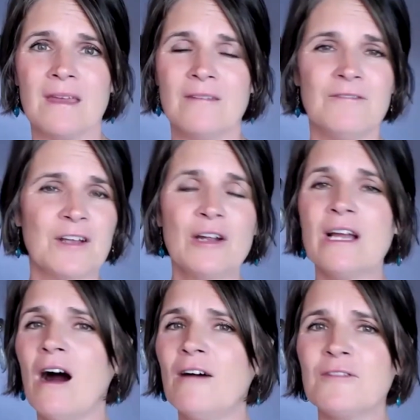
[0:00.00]

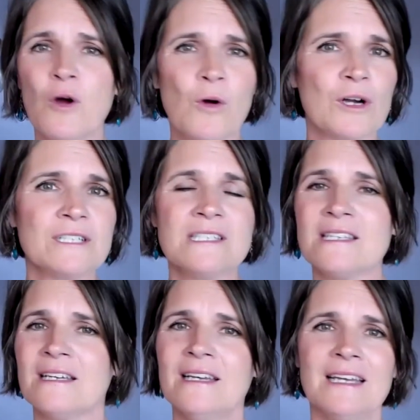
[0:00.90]
veering off
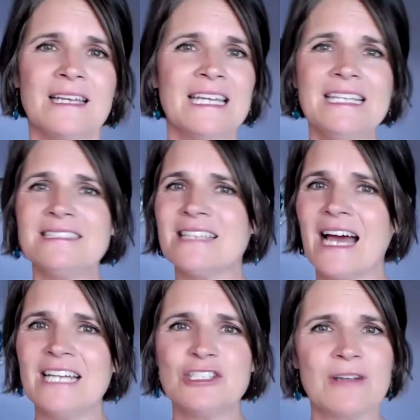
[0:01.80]
course, getting
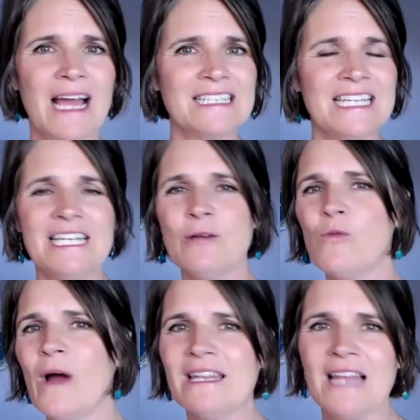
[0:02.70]
sidetracked, getting
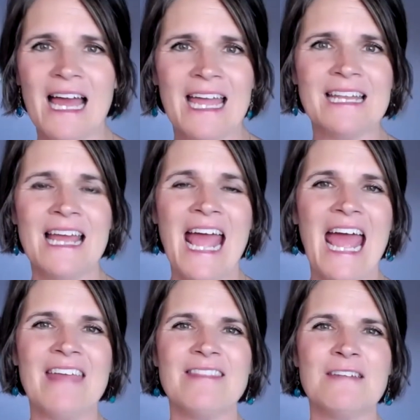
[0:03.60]
waylaid,
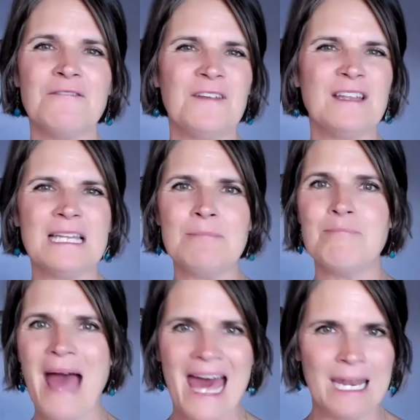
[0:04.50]
and then feeling
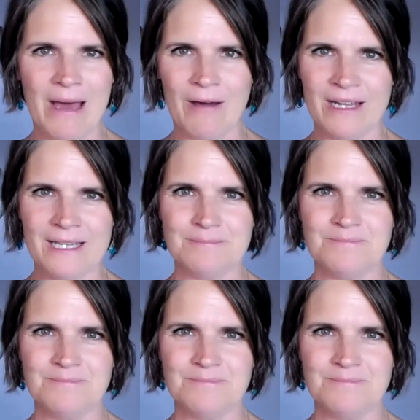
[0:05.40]
bad about it.